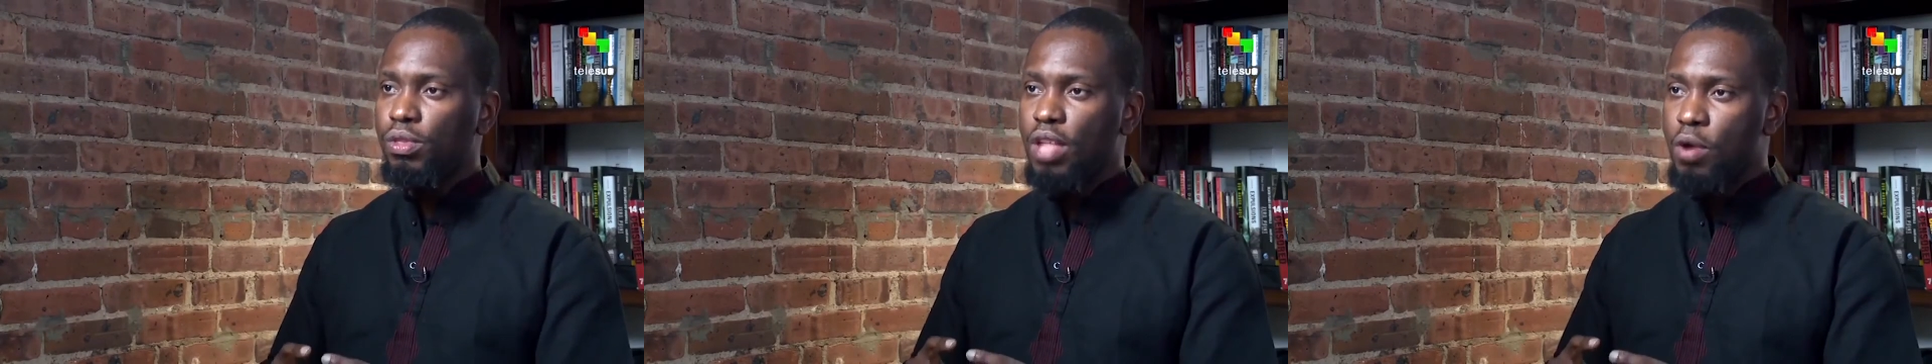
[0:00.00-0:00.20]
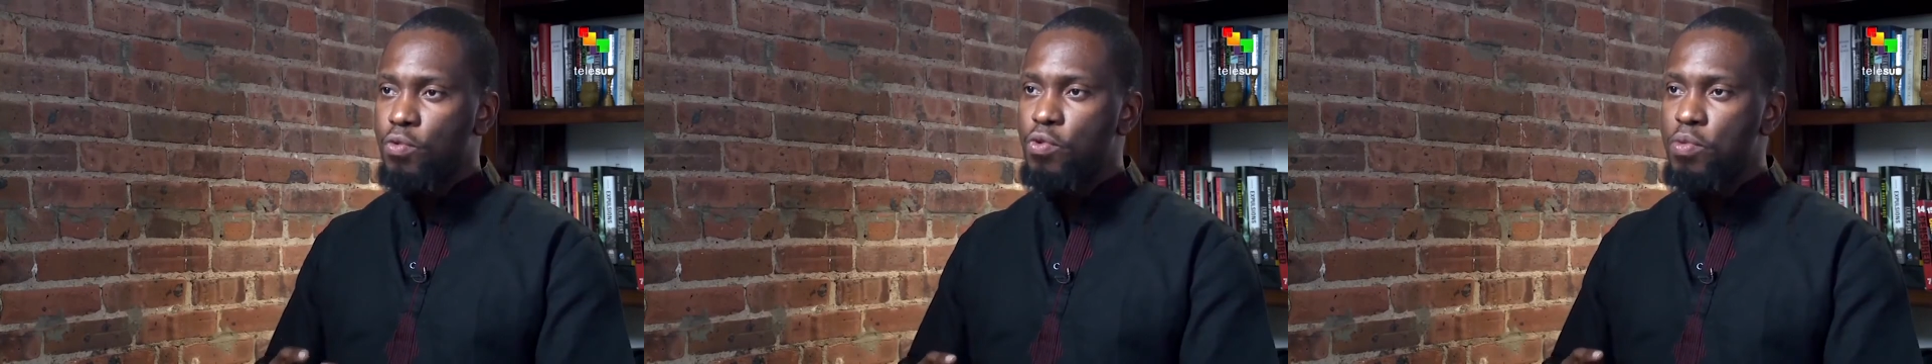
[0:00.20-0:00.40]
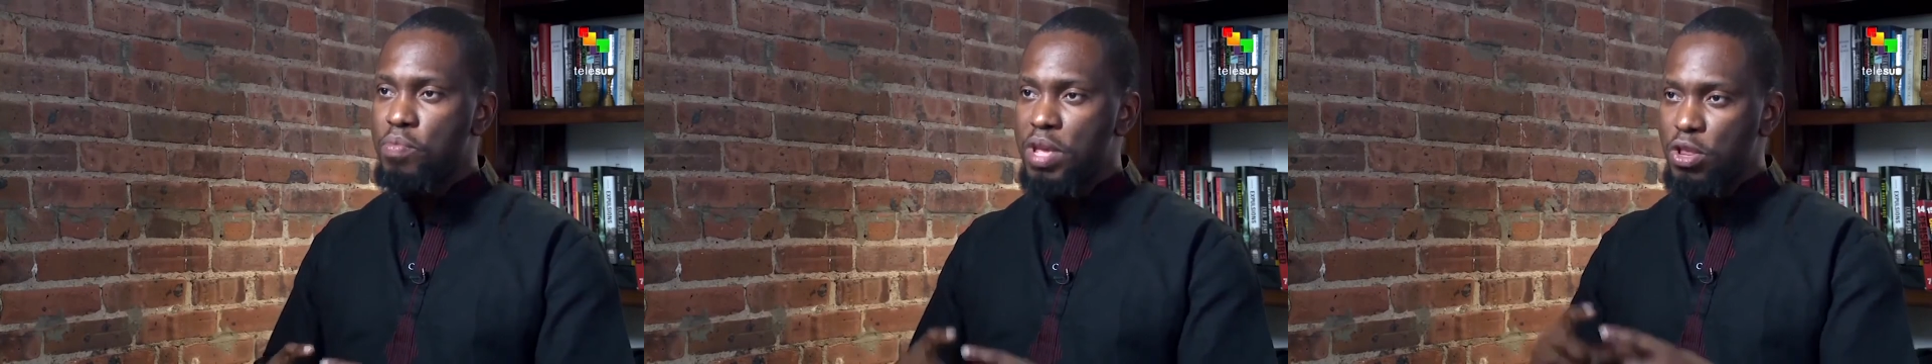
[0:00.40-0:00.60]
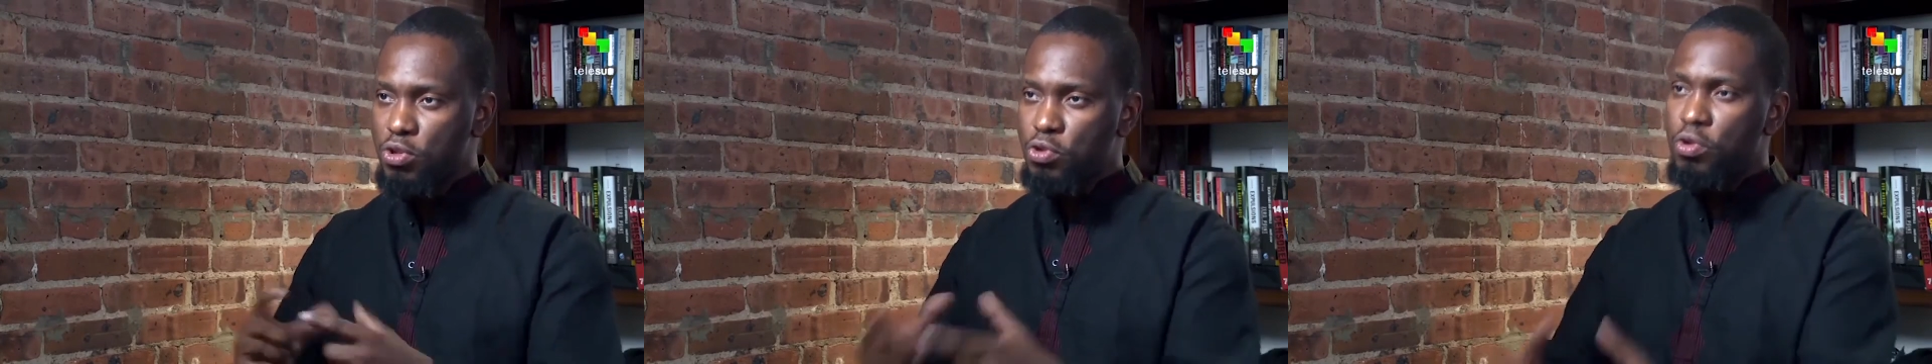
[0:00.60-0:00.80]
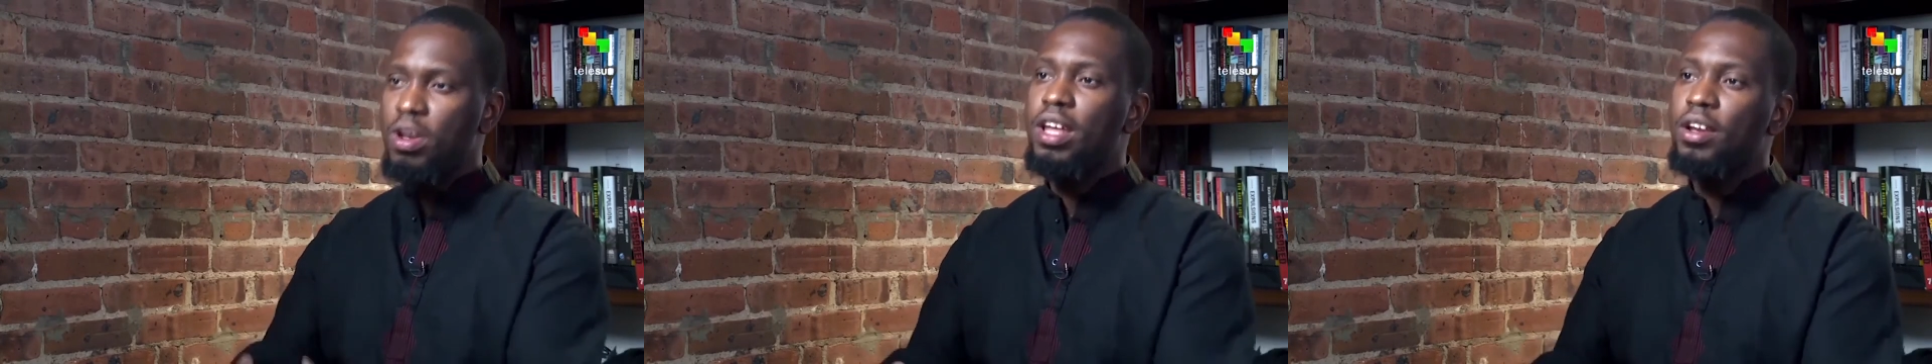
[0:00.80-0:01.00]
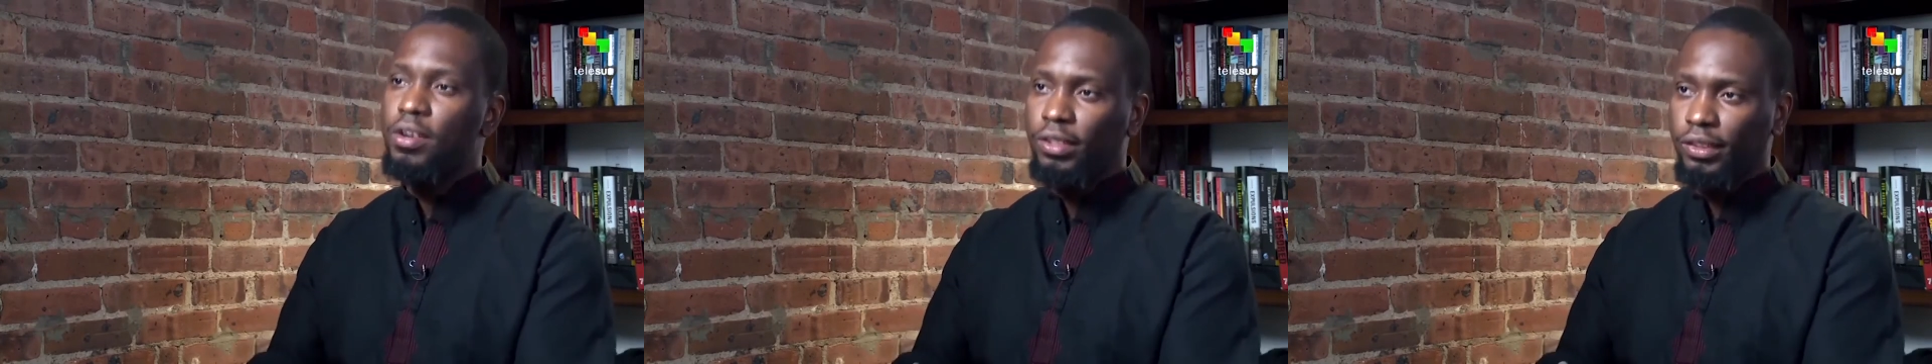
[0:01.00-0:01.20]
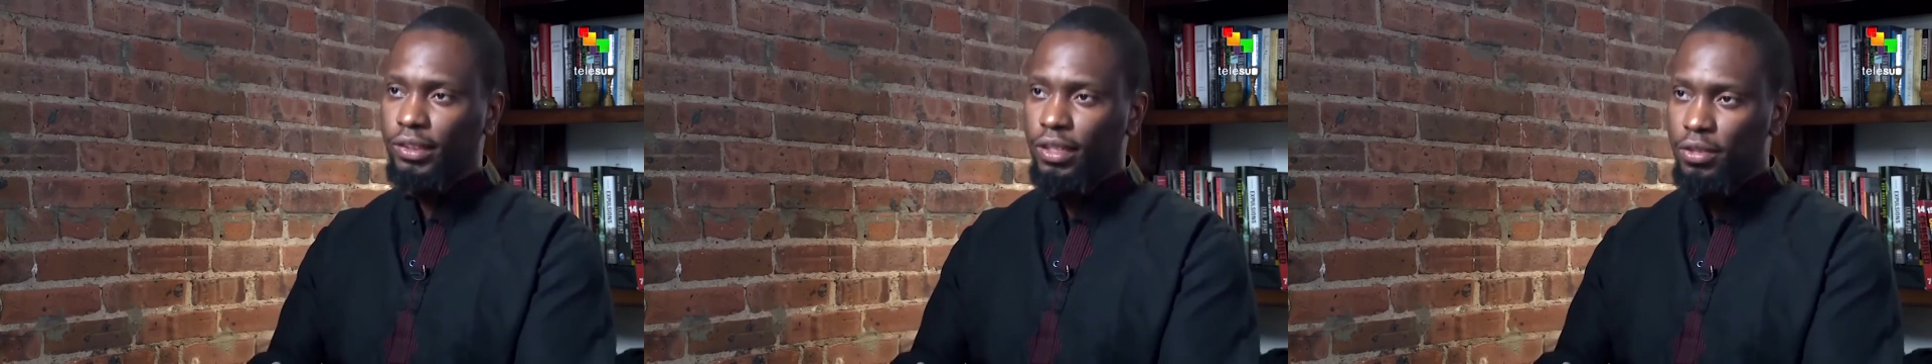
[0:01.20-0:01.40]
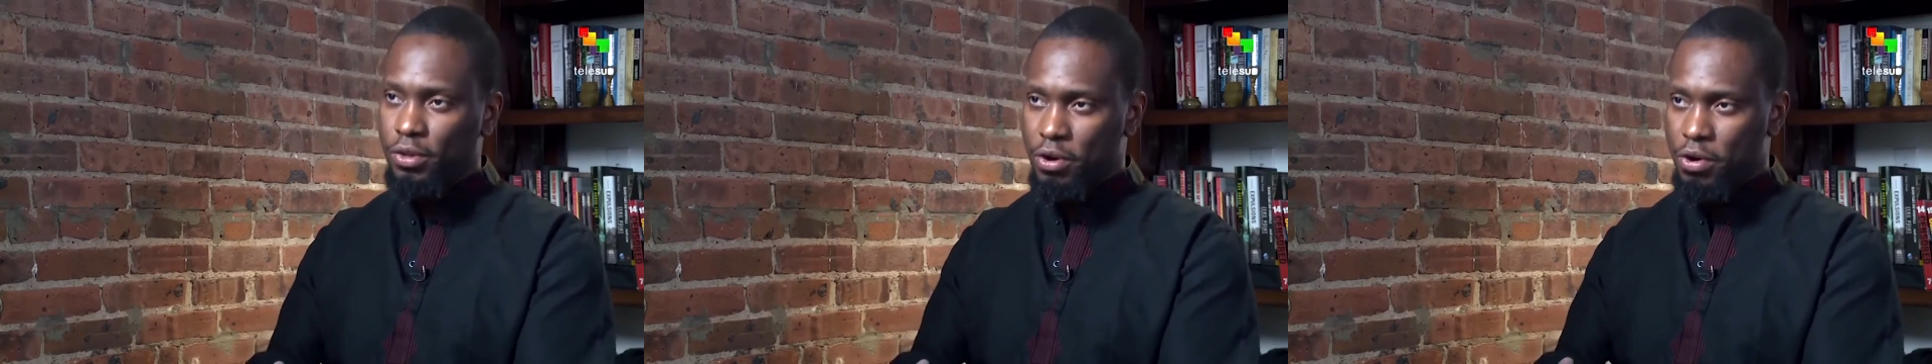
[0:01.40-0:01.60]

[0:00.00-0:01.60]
there will be new leaders in the